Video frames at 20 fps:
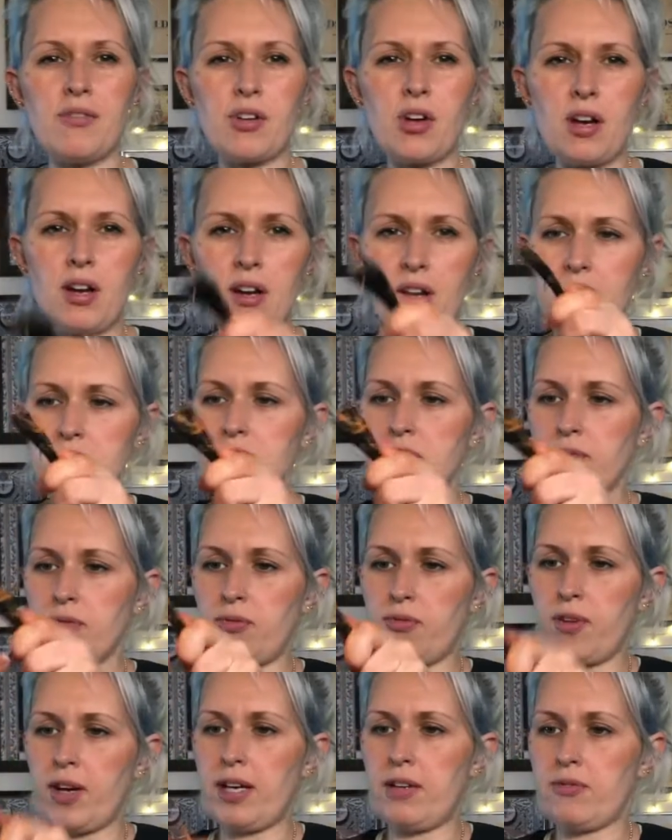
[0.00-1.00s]
got lots of
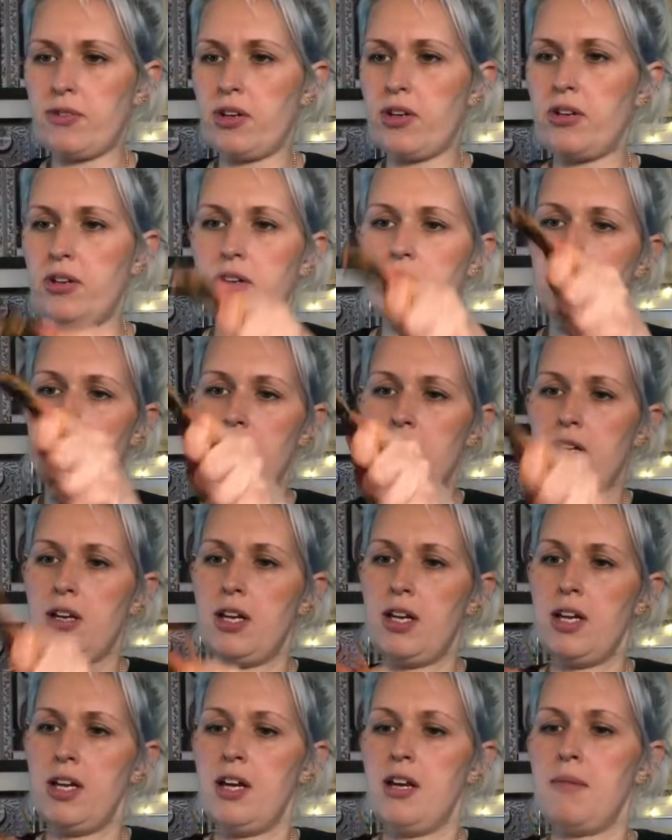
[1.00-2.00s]
favourite.
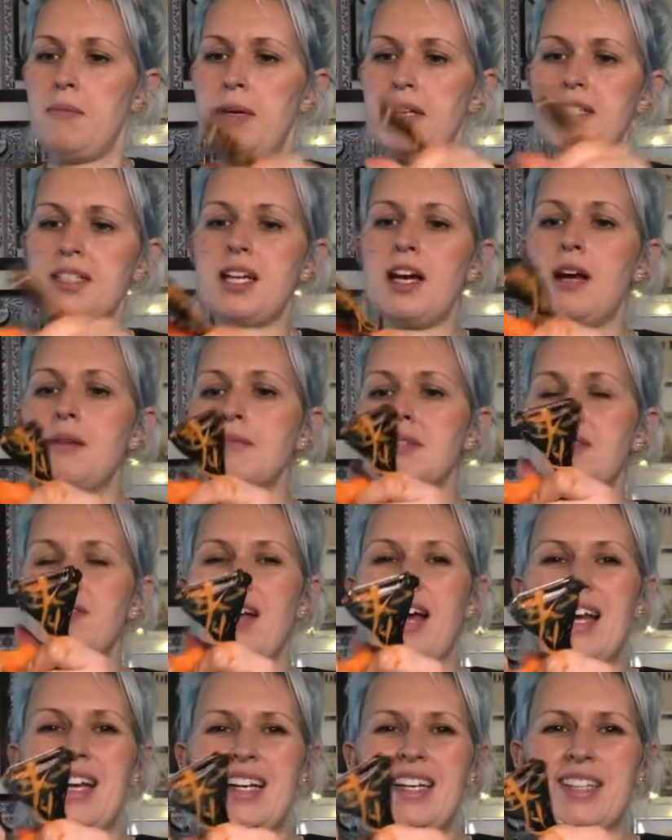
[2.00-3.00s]
But in terms of
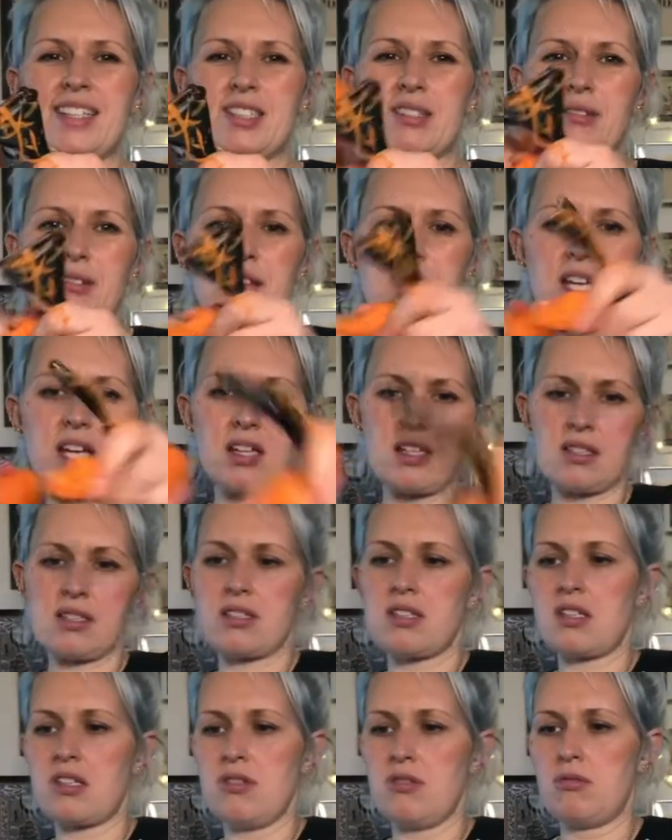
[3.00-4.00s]
like little things
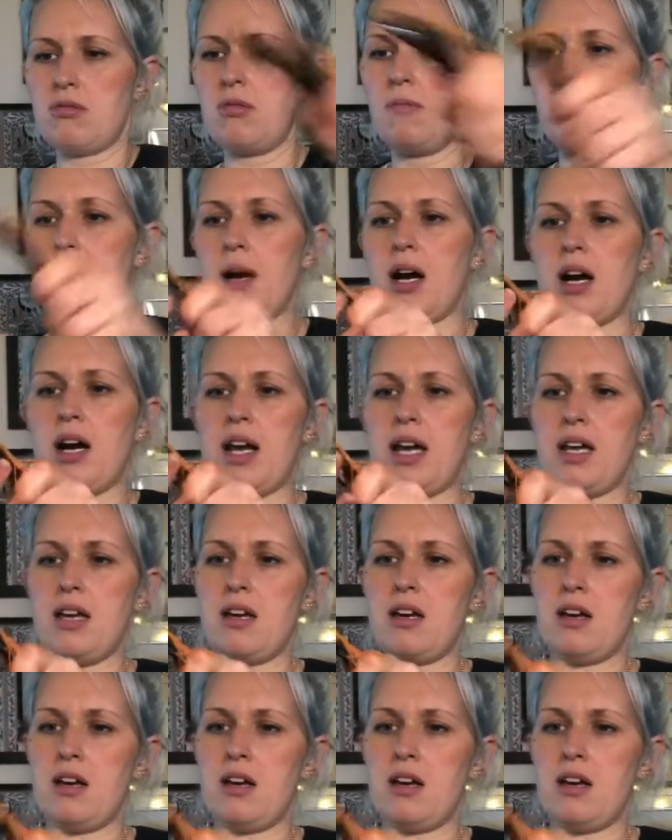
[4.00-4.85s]
that you can buy,